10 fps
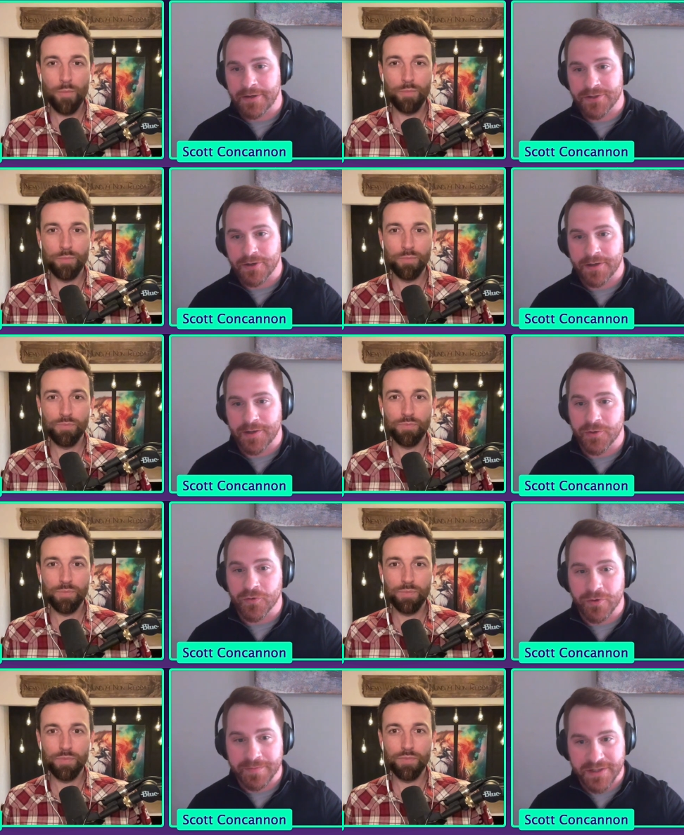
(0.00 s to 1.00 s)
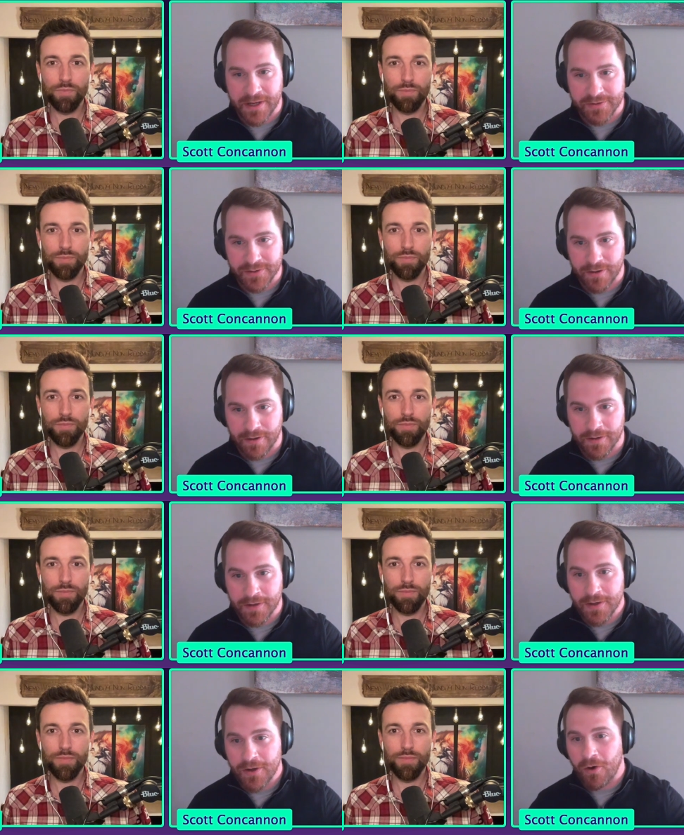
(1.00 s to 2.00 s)
Speaker 1: and you turn it into a group sales call,
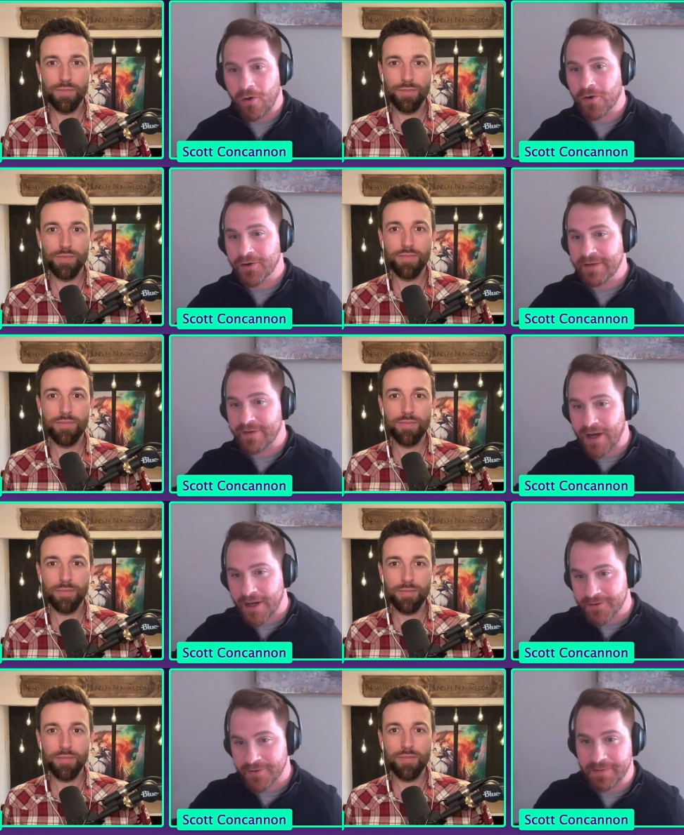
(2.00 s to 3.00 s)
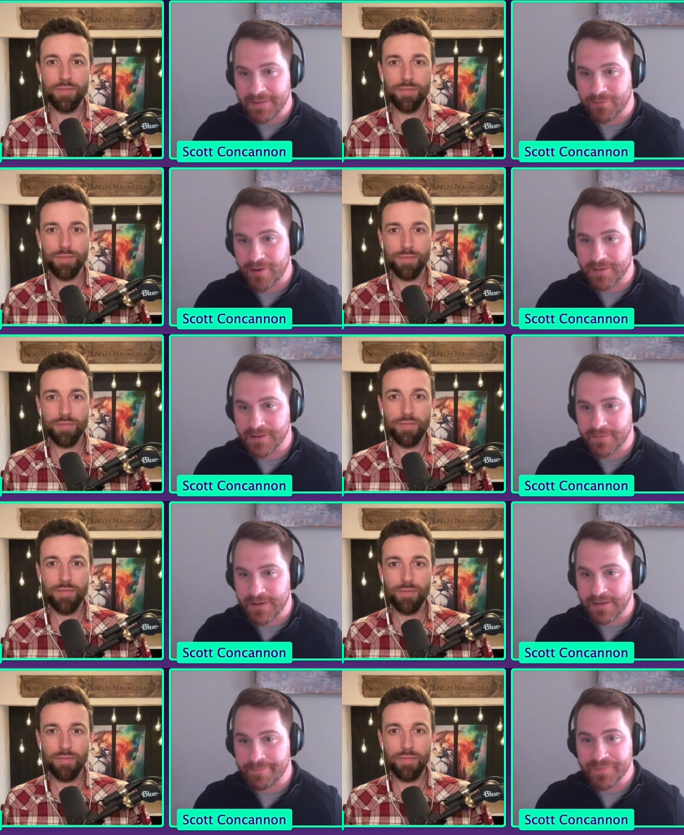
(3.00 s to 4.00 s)
or you have 100 people on the
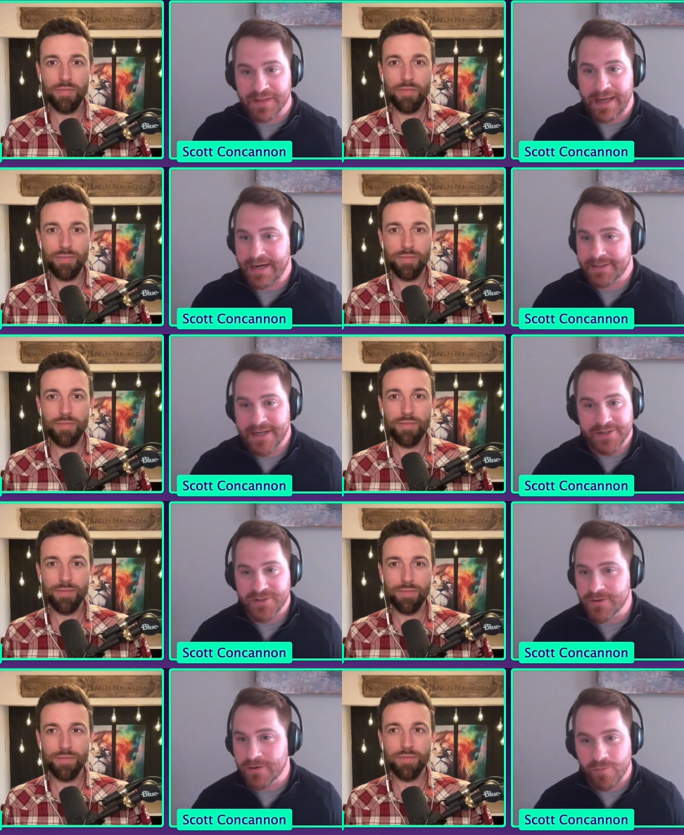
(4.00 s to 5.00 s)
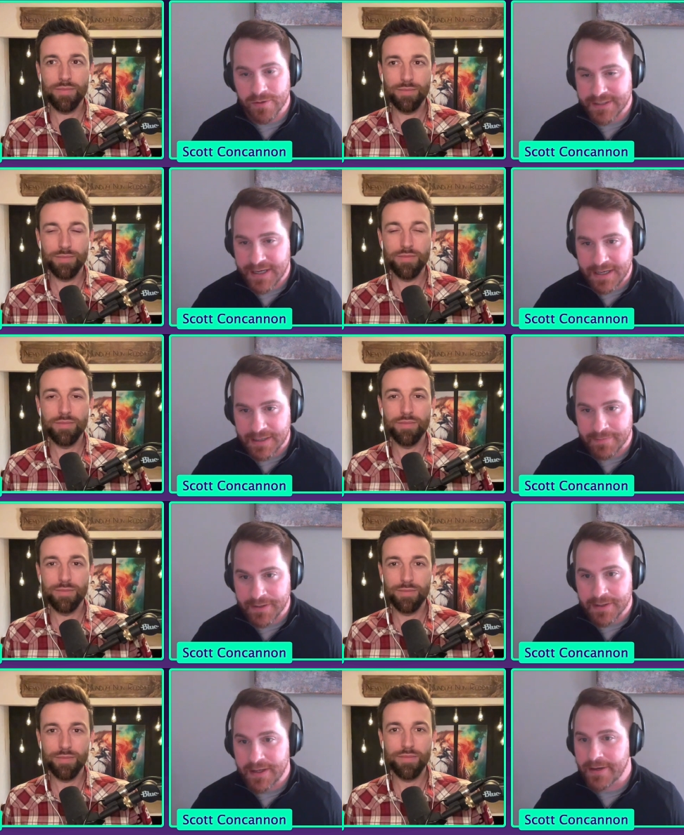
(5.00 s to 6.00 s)
event and it takes you no more time
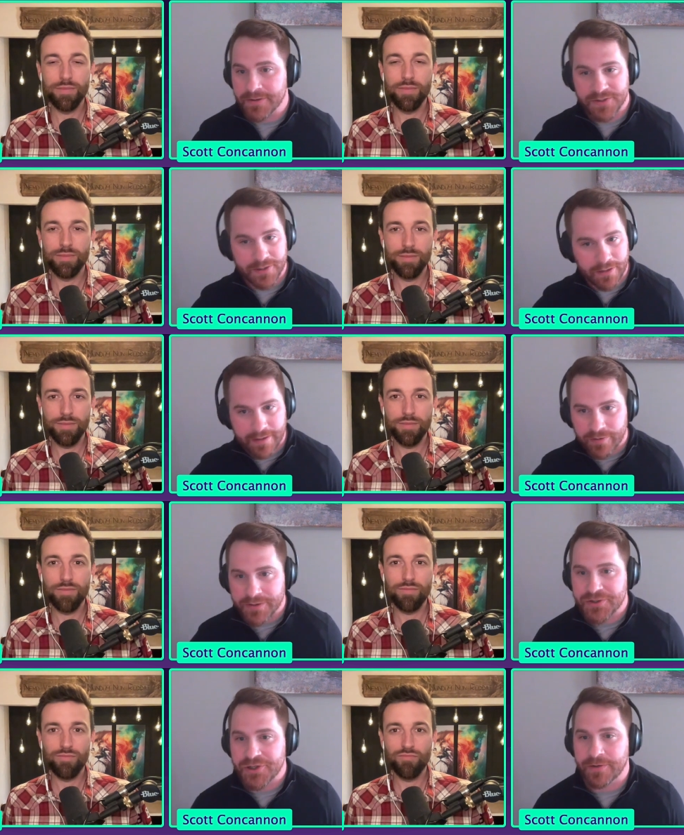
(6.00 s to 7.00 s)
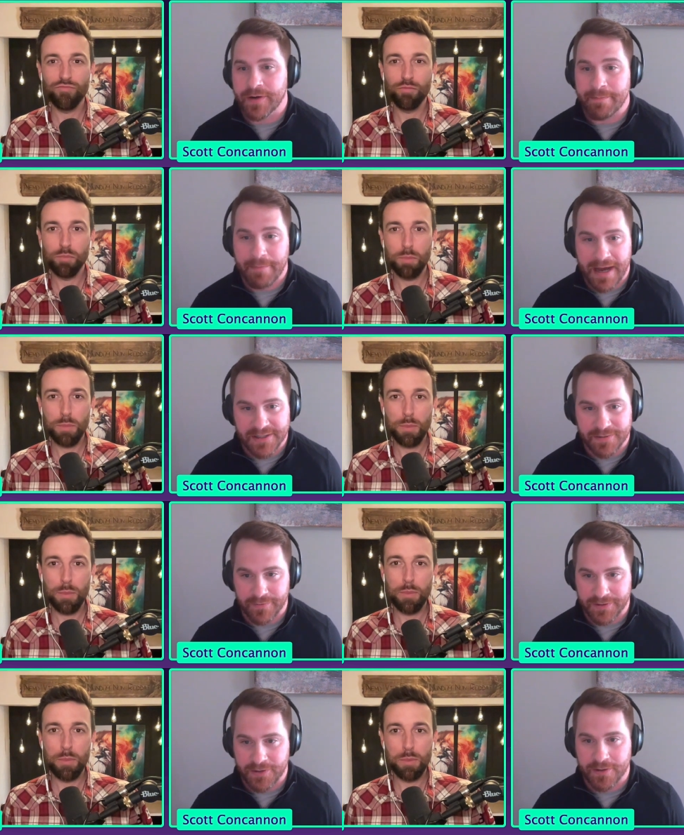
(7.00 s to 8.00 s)
and you're still able to generate massive
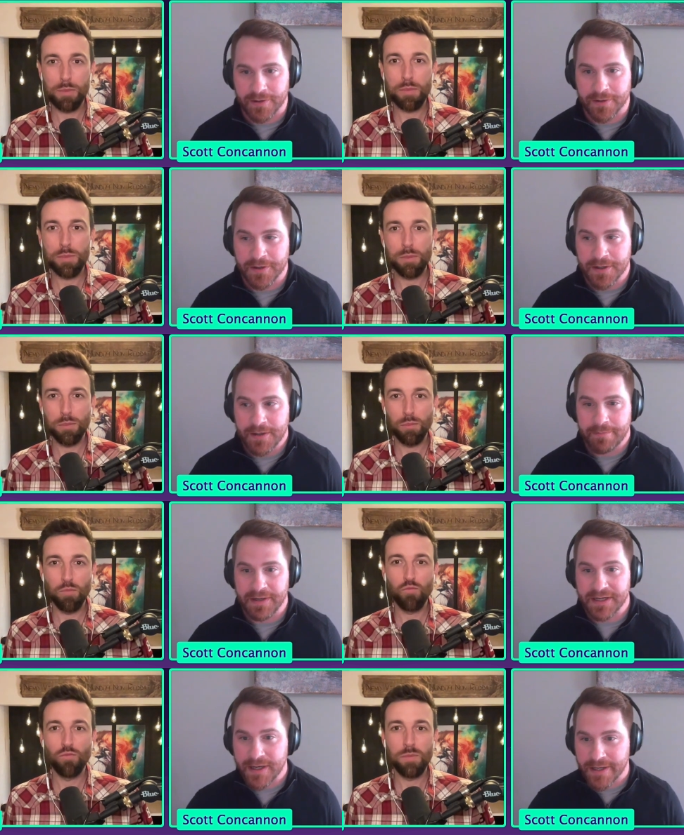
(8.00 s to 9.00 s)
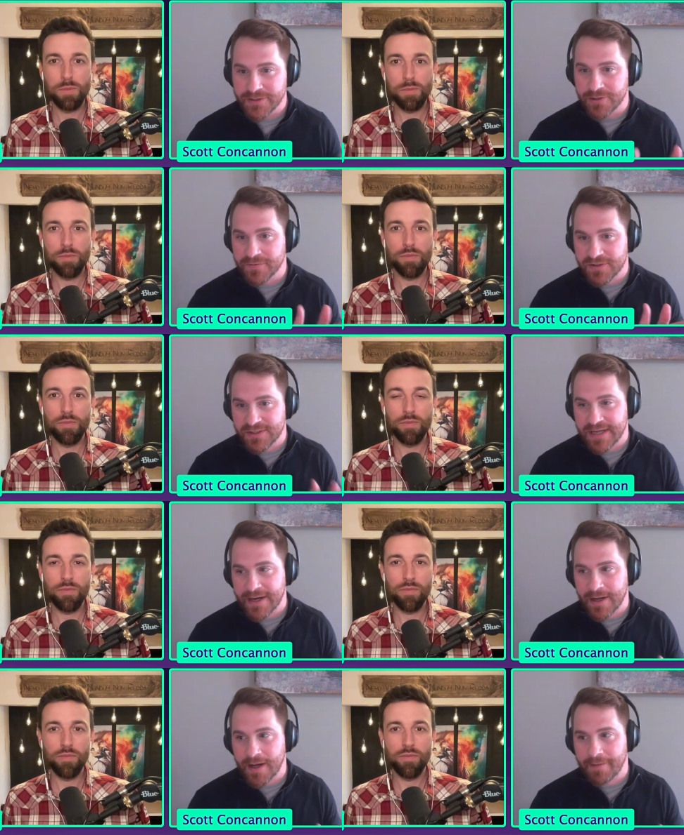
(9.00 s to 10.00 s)
return because you've
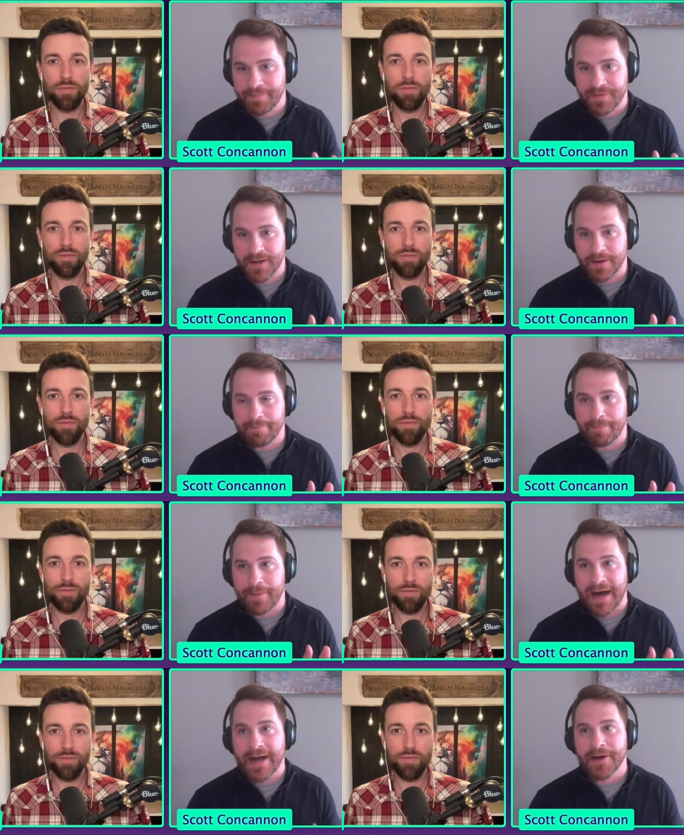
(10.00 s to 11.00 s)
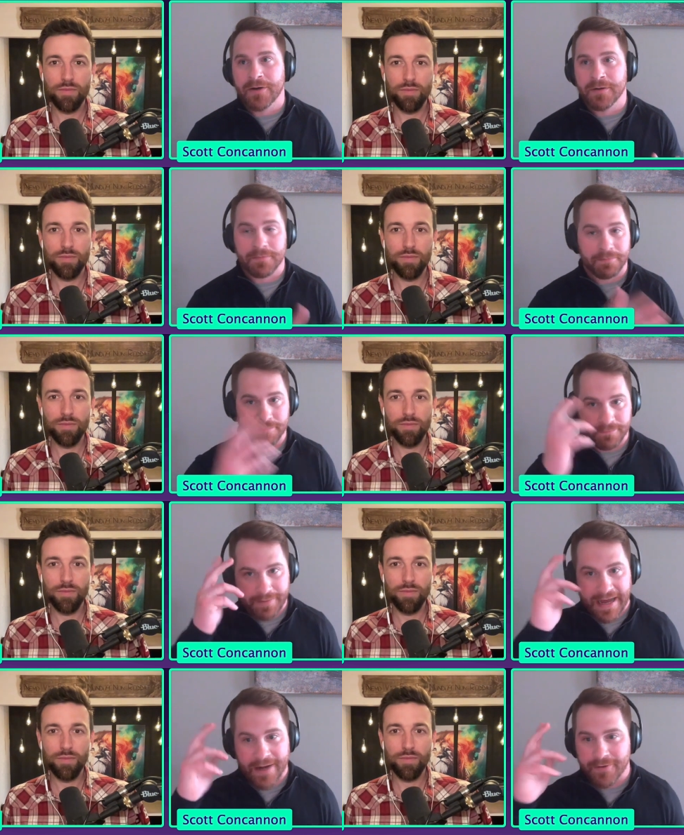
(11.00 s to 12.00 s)
set up the buyer
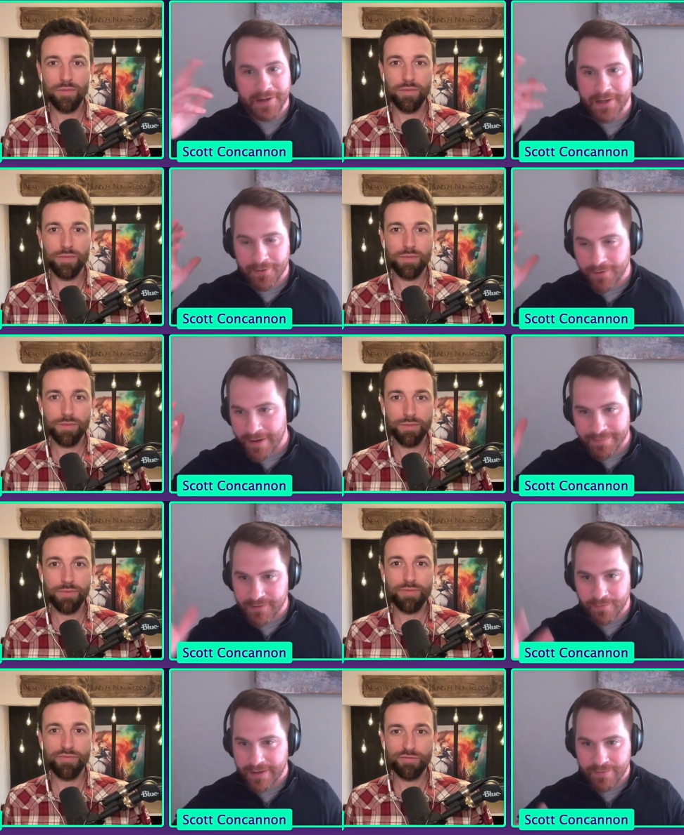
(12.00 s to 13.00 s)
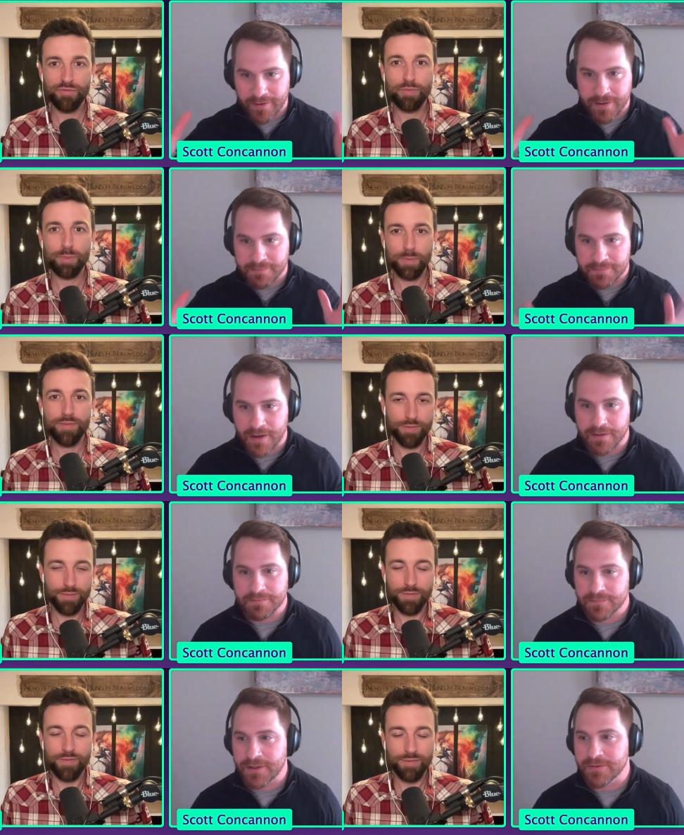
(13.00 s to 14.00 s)
pattern interrupt, or whatever
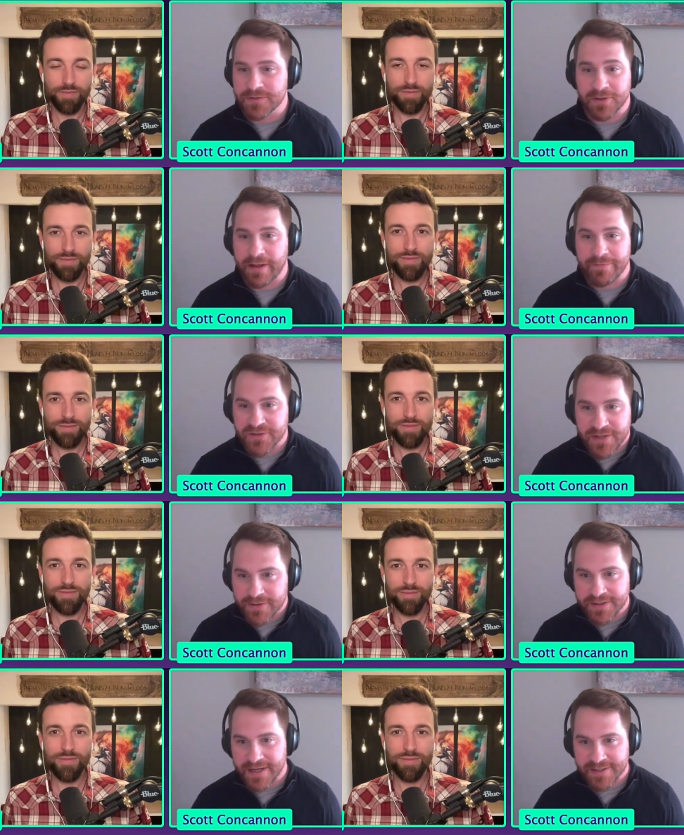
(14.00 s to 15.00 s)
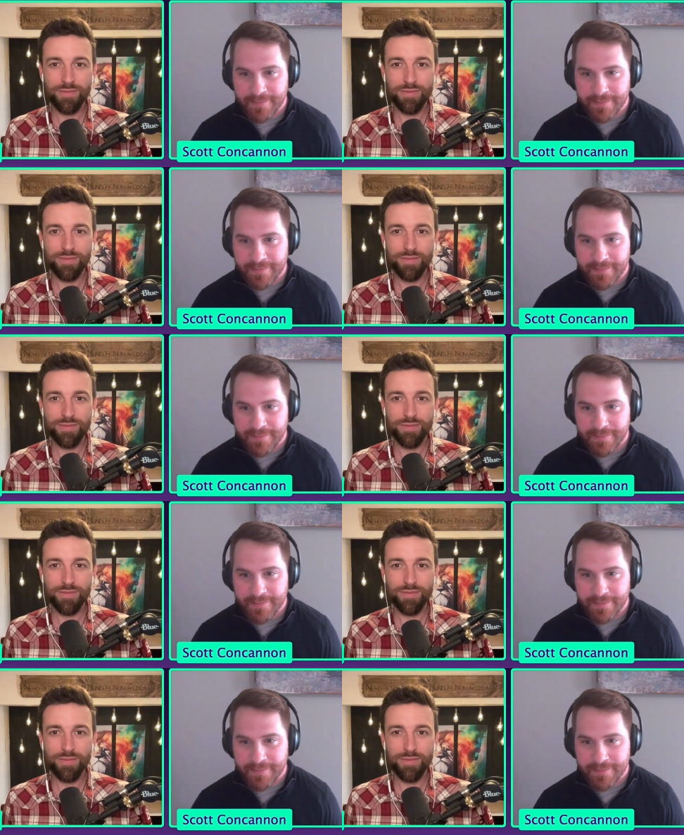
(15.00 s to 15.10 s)
clever sales guys